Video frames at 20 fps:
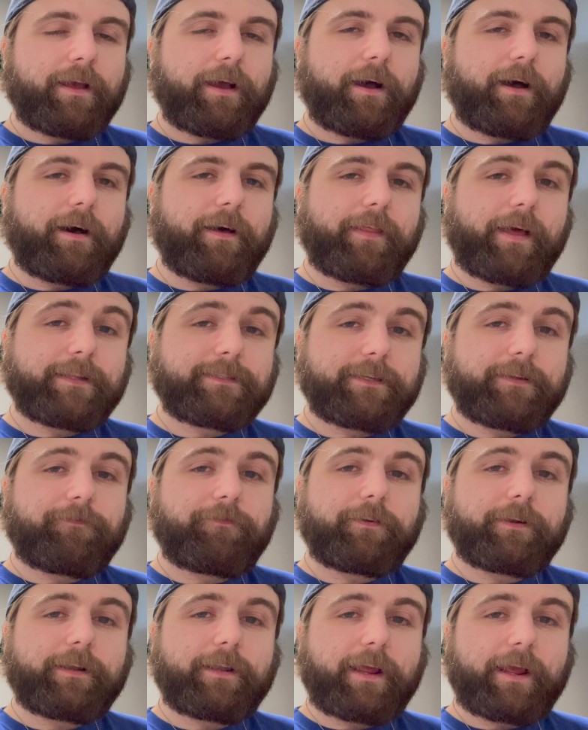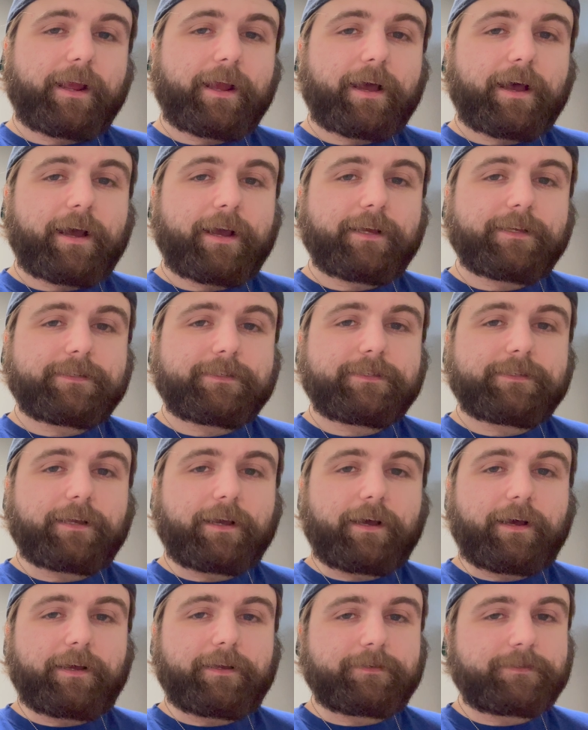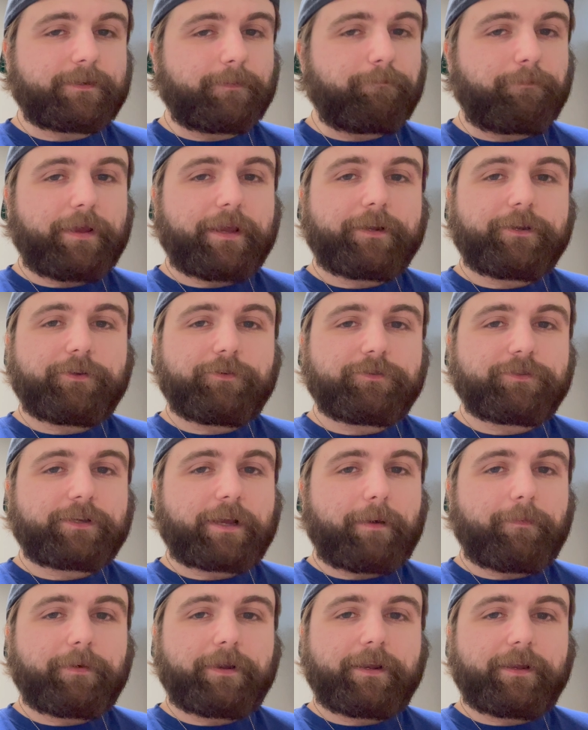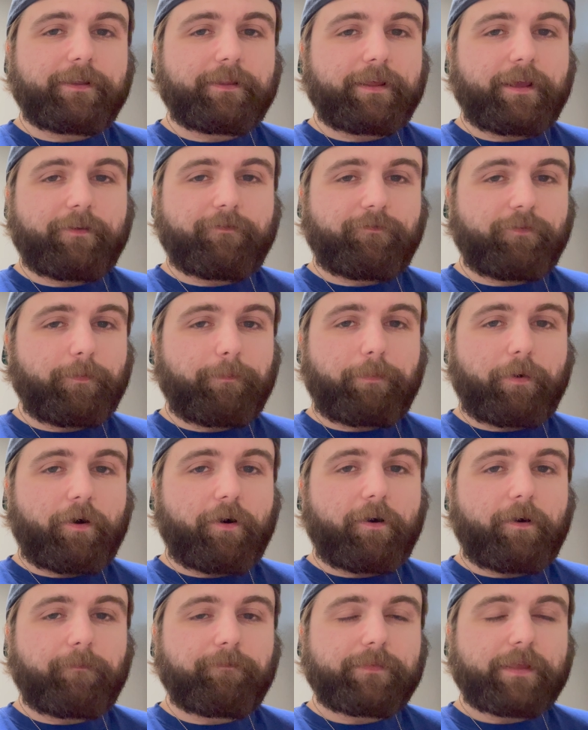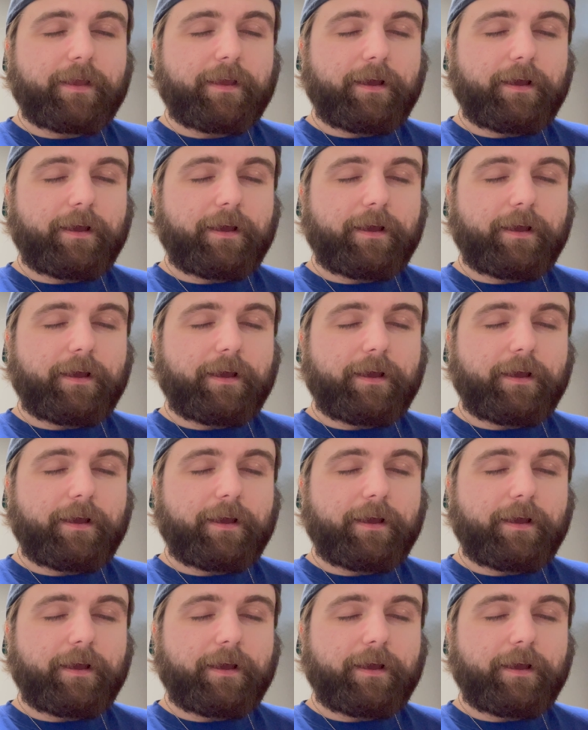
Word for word: Uh, that's it for today, guys. Uh, some big news coming in in football.